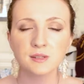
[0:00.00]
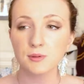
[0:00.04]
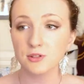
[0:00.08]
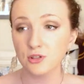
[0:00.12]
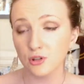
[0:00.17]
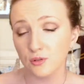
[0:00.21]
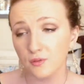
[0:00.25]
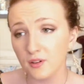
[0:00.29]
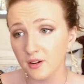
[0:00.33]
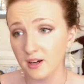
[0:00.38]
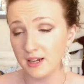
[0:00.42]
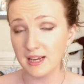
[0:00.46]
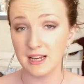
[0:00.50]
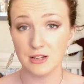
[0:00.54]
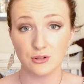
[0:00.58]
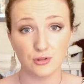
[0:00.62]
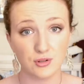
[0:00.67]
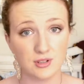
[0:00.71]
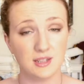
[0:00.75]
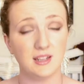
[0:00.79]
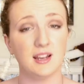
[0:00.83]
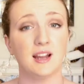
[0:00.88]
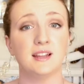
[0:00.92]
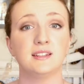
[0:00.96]
but two very
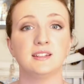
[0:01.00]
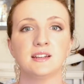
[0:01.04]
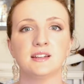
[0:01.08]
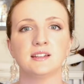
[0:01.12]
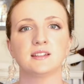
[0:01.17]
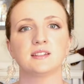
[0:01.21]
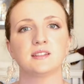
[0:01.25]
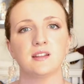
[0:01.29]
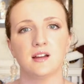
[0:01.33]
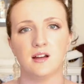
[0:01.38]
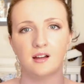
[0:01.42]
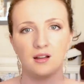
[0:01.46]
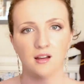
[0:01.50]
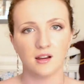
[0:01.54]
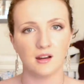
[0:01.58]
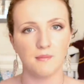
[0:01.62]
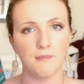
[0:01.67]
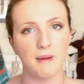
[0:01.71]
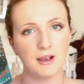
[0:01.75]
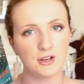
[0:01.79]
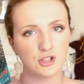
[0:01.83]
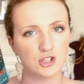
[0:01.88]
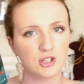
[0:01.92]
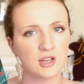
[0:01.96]
interesting ideas that are going to
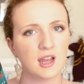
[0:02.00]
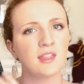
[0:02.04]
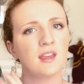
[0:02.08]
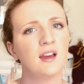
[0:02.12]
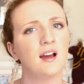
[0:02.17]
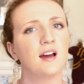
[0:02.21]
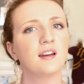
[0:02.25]
mesh together,